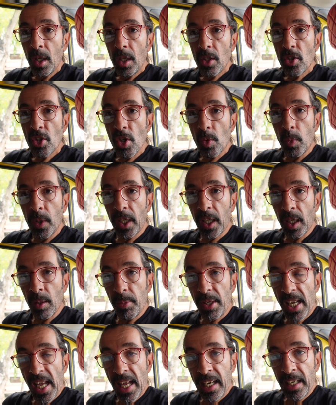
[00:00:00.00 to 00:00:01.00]
So we're going to
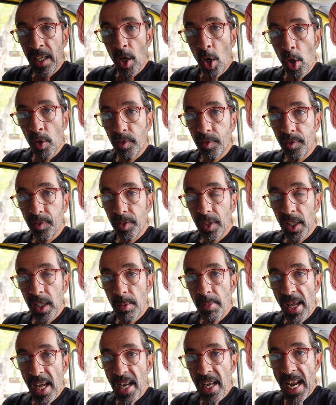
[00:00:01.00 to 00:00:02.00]
be heading off in
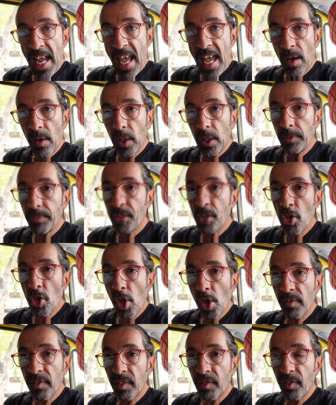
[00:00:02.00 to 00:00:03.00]
about an hour and
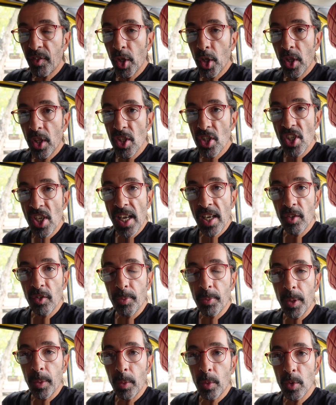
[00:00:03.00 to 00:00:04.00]
driving further south,
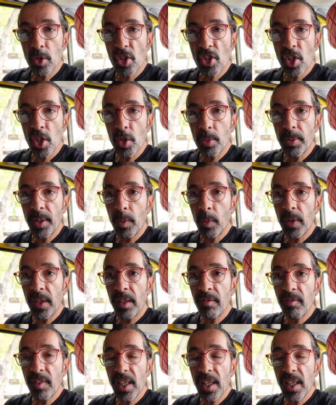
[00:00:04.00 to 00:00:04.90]
but we'll still be within